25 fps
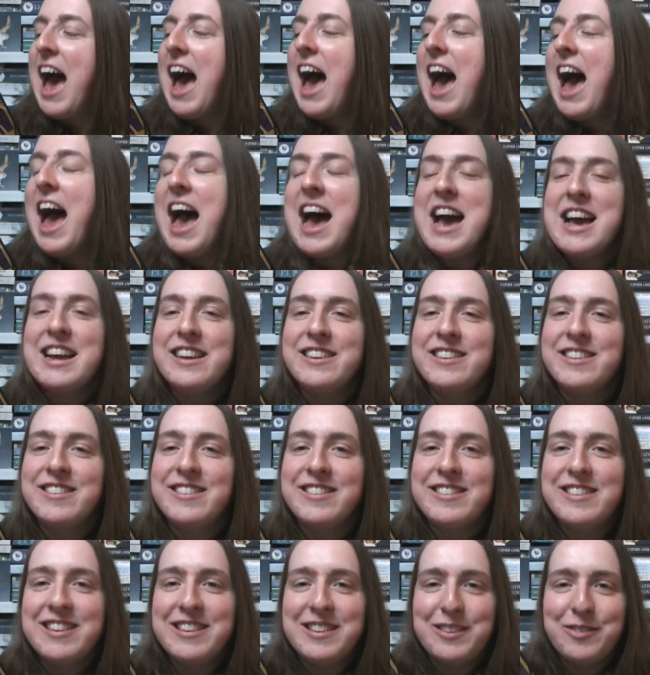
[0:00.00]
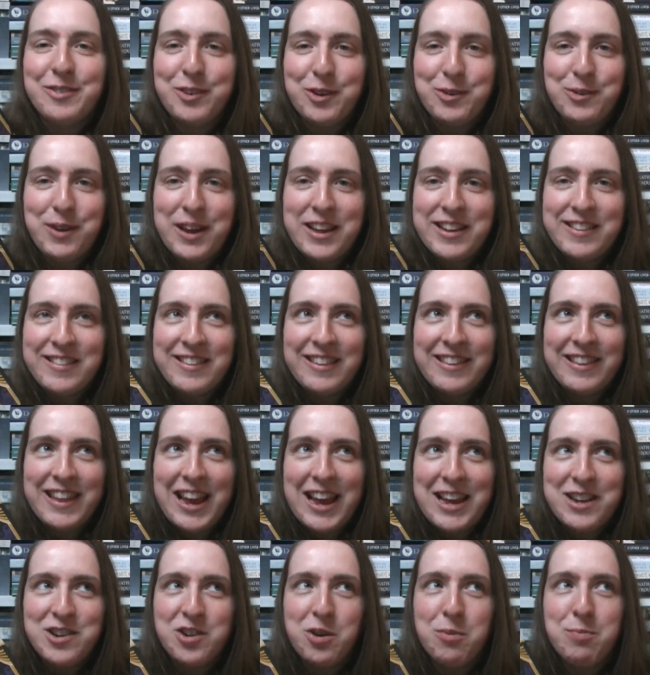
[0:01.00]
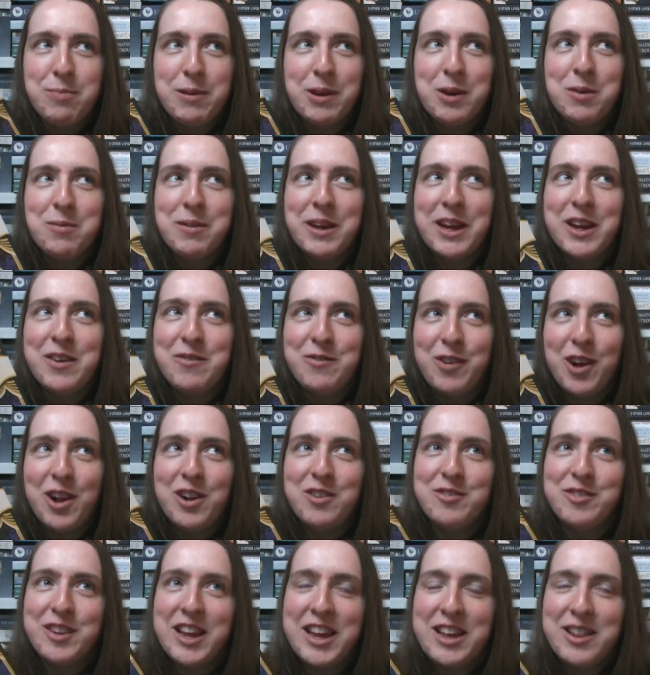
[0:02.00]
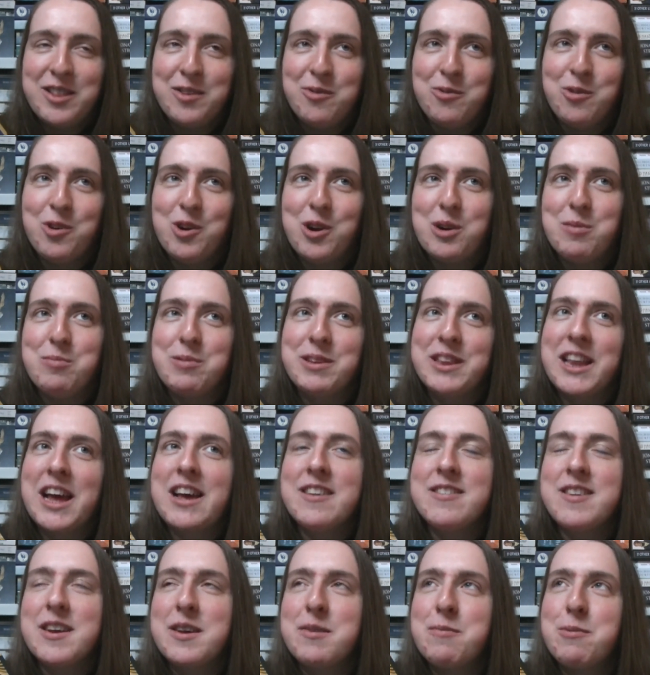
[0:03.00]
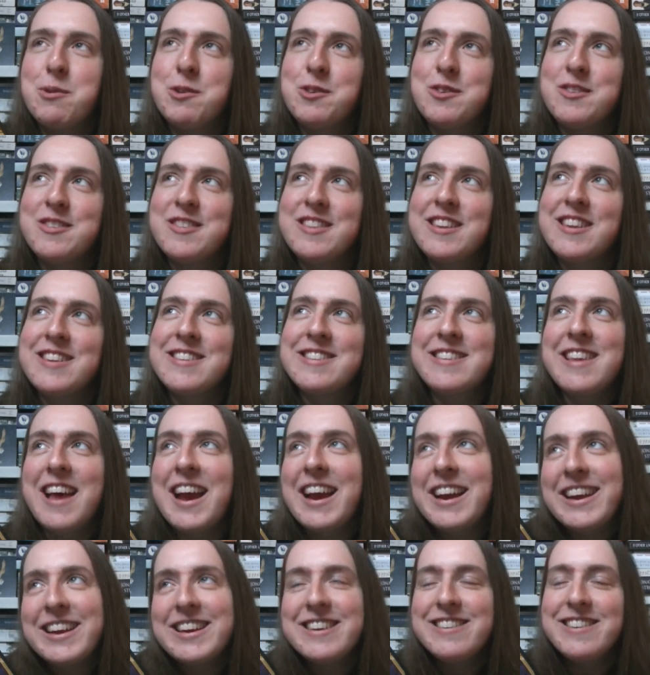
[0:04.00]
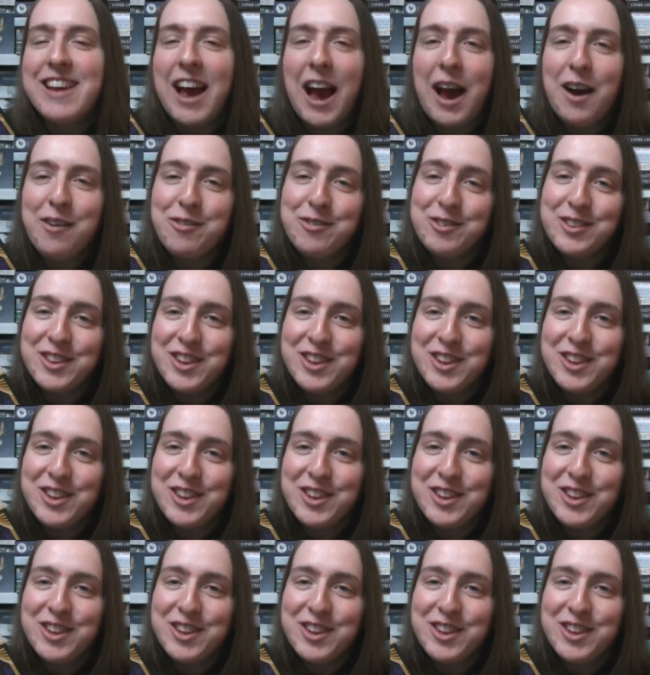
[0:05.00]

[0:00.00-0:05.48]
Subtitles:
and the different ways that they end up becoming involved in the war. But that's, I suppose, the second half of the